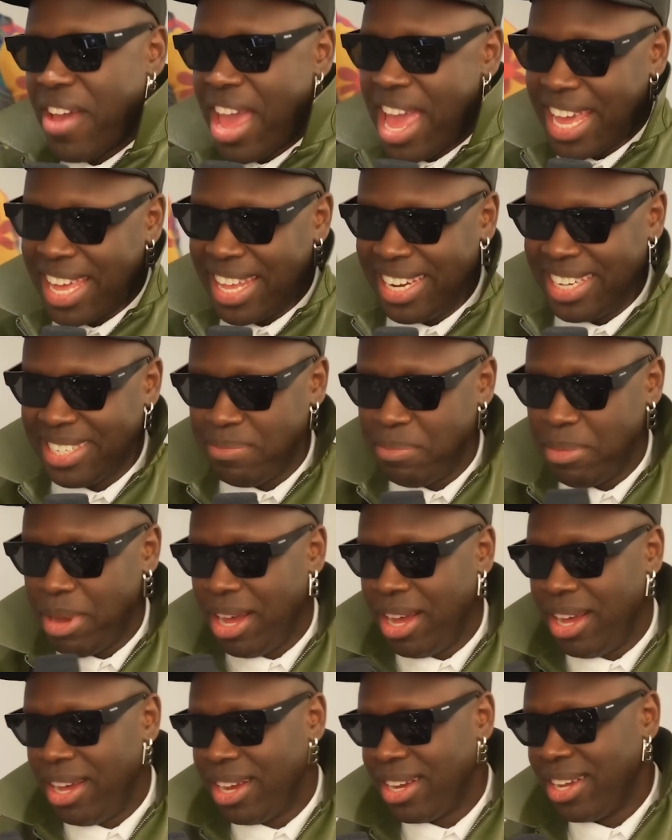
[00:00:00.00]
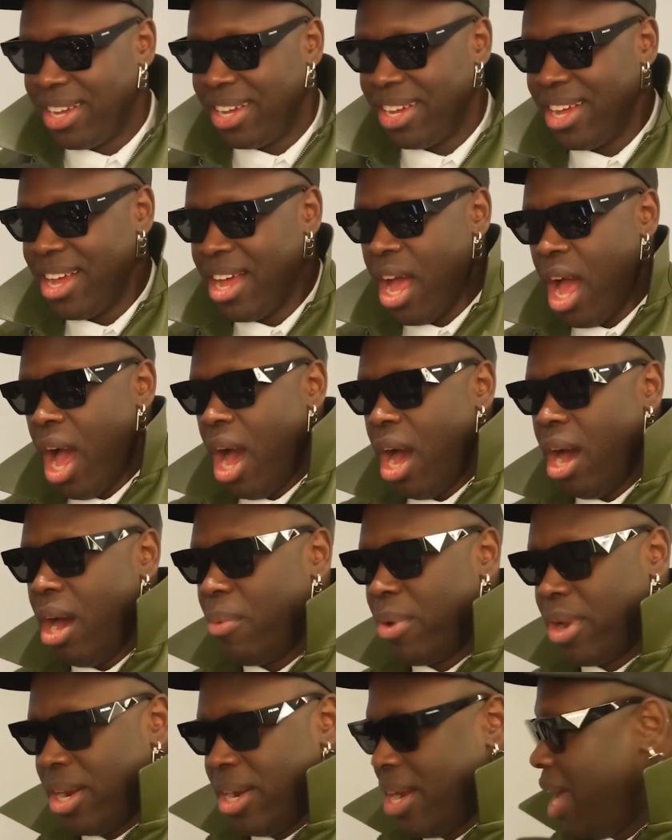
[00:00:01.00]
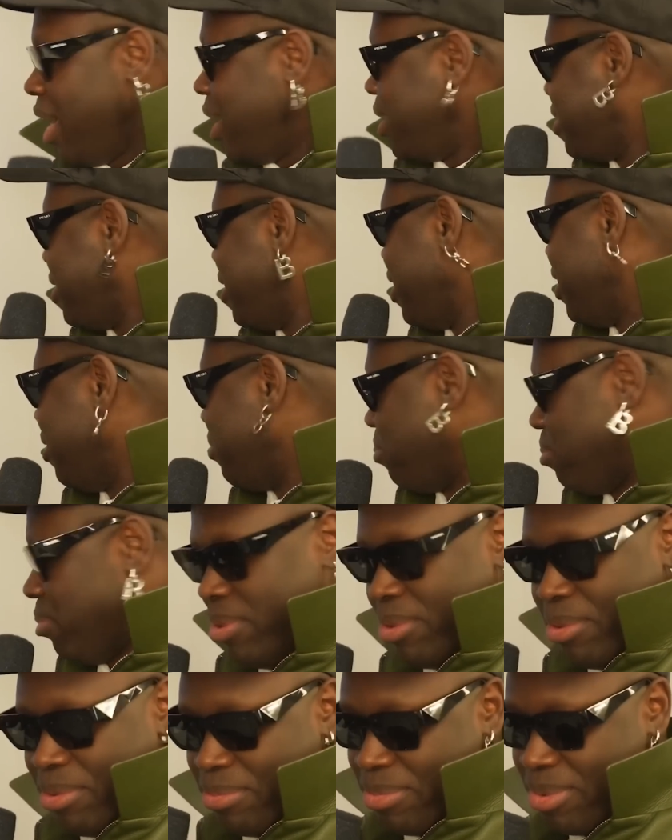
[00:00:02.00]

in this mug. Oh, what a nice, neat room.